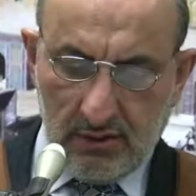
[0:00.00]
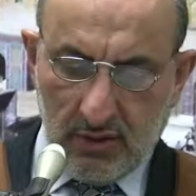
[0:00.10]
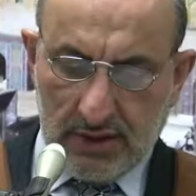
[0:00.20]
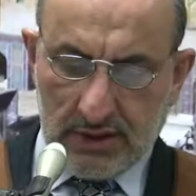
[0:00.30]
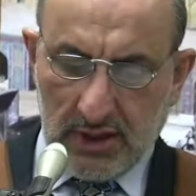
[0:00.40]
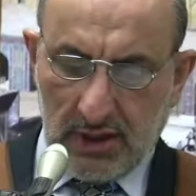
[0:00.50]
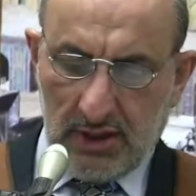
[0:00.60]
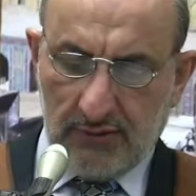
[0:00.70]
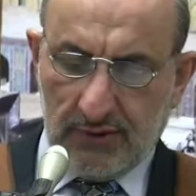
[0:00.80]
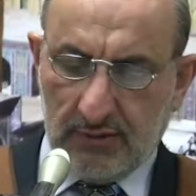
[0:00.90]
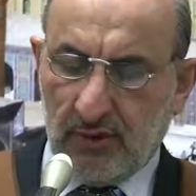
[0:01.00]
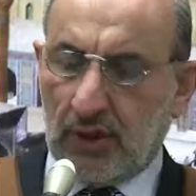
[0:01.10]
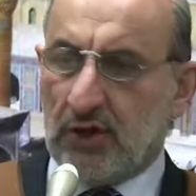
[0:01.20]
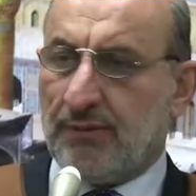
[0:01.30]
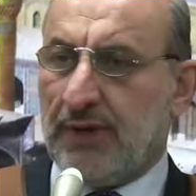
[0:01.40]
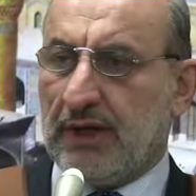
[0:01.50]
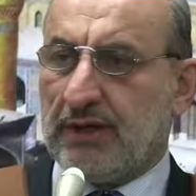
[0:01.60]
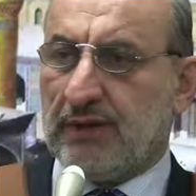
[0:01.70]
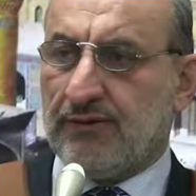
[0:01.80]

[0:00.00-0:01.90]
One sign, if the boy completed